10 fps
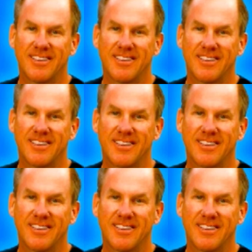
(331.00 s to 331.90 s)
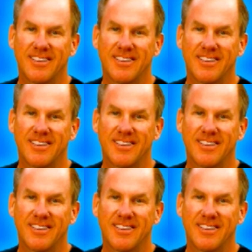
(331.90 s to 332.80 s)

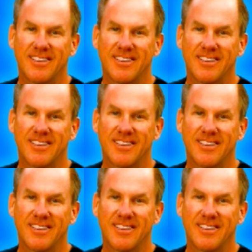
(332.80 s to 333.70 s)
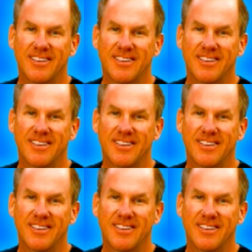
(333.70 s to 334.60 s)

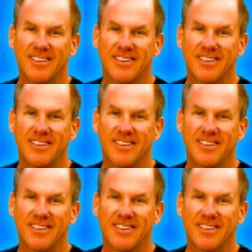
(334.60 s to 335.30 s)
This is a still picture; no speech is visible.